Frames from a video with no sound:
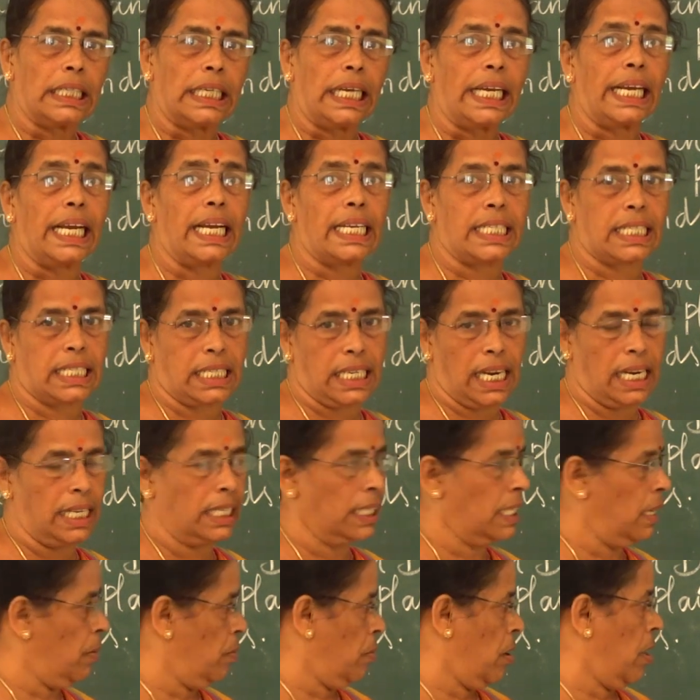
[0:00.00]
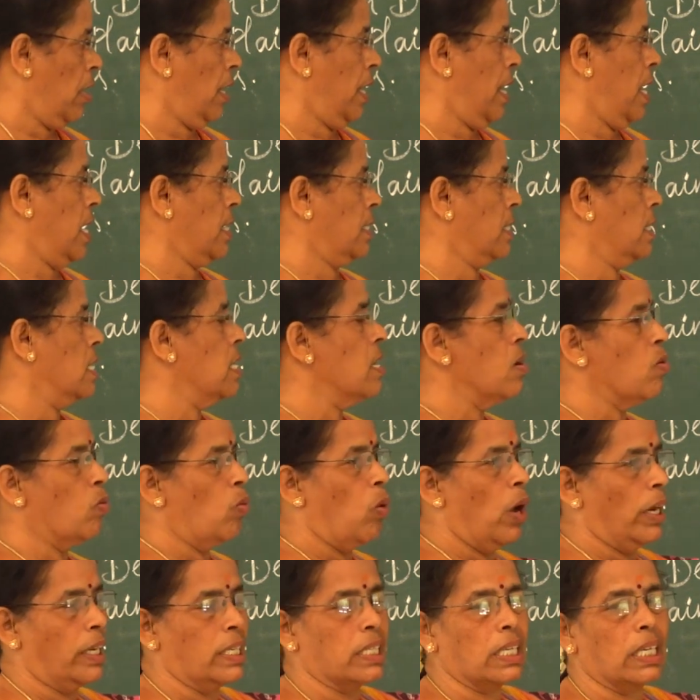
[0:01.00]
Eastern Himalayas.
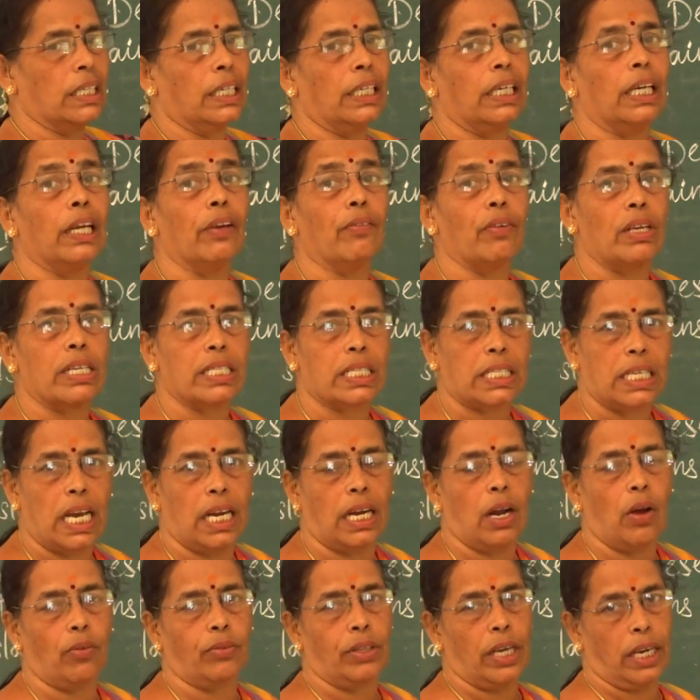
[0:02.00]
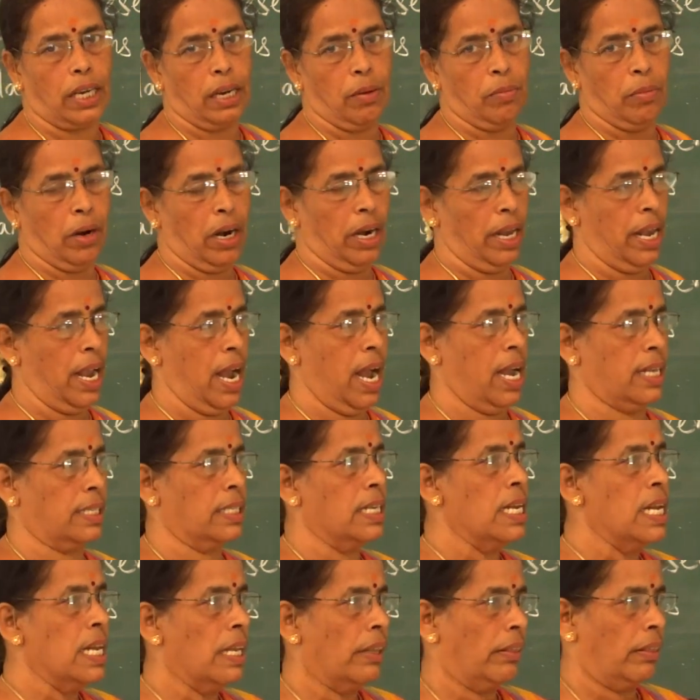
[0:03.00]
What is the division of the
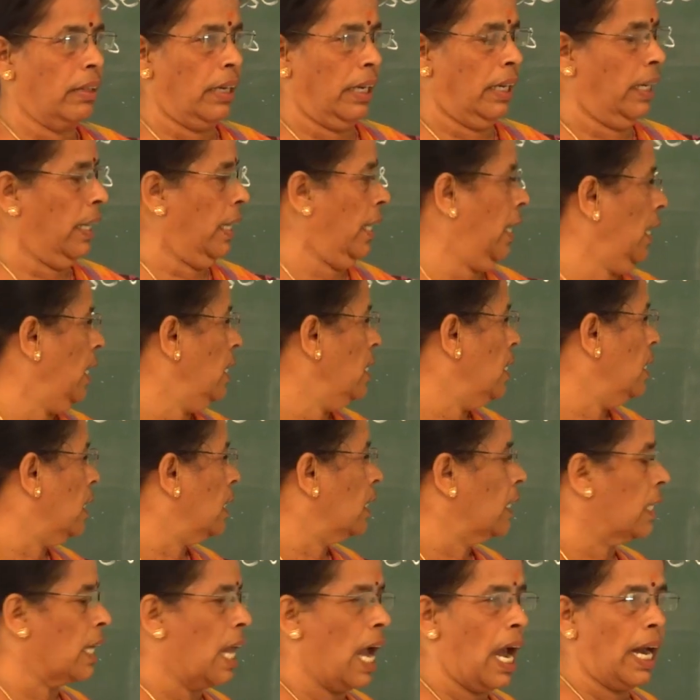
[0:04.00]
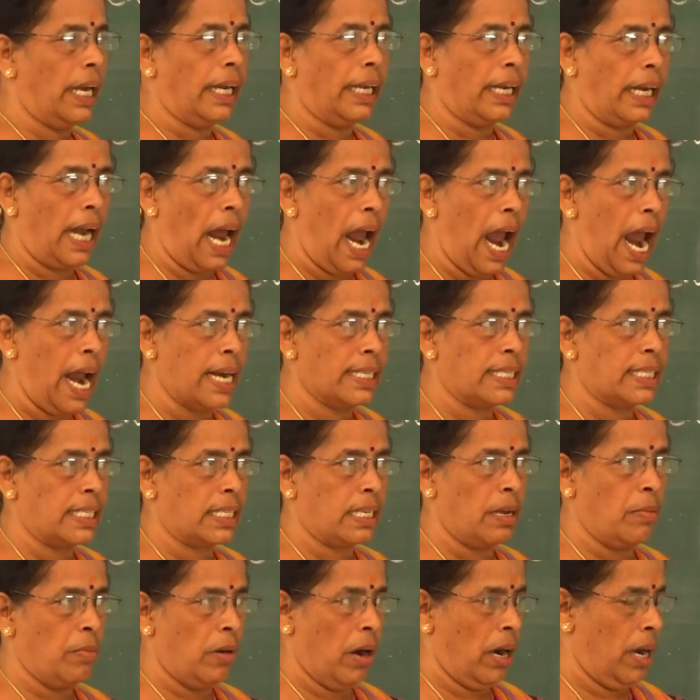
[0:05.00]
Himalayas? 3. The
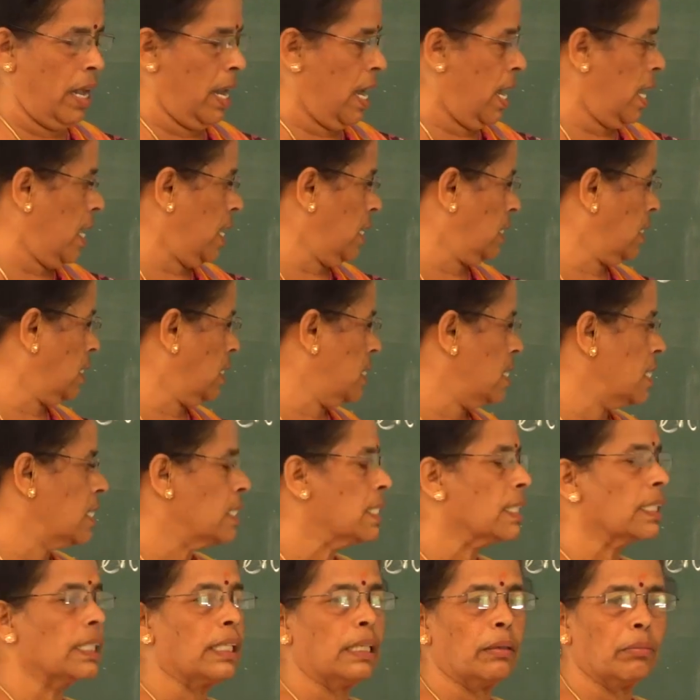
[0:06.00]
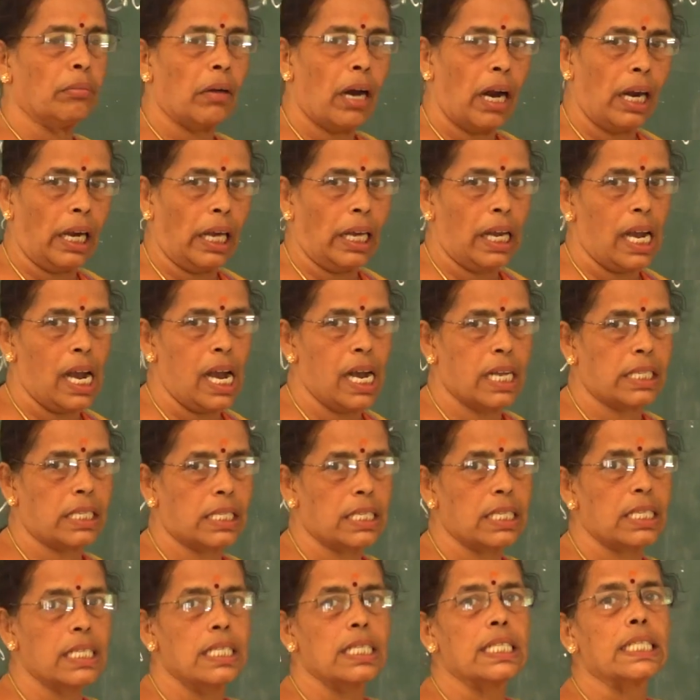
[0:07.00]
Trans-Himalayas,
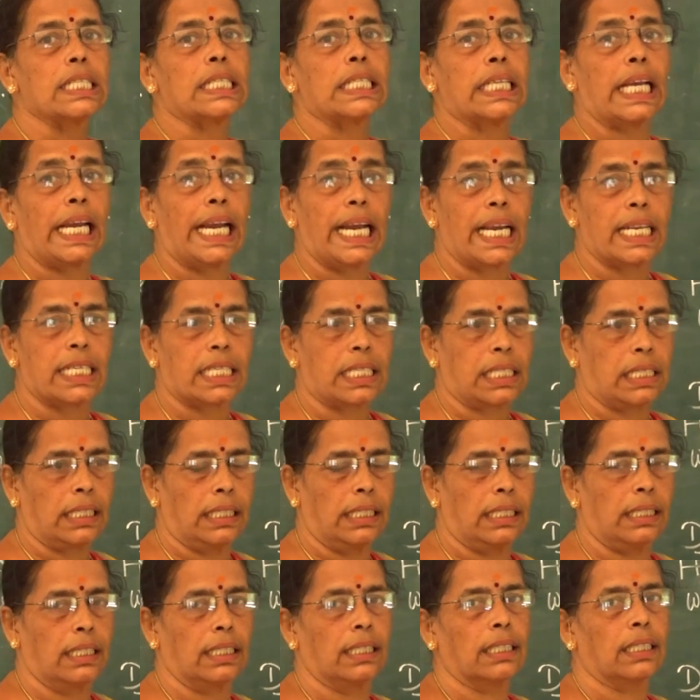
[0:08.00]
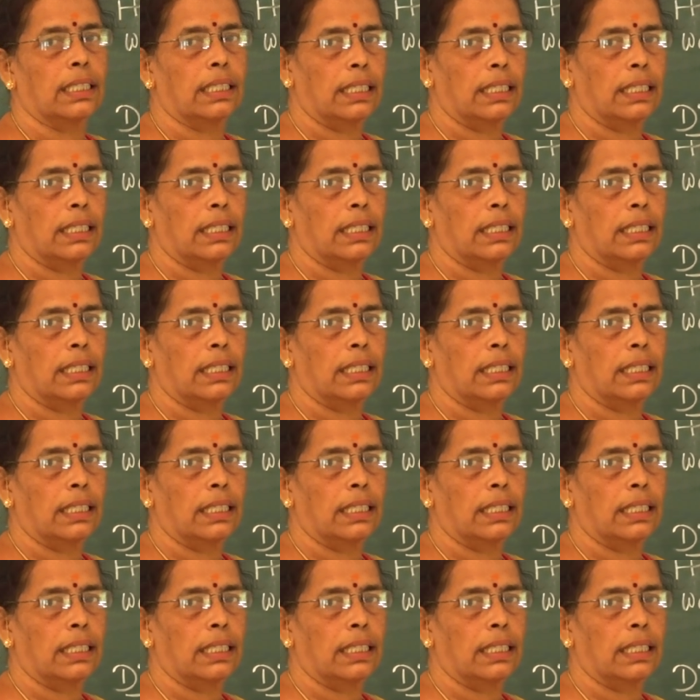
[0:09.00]
Himalayas, Eastern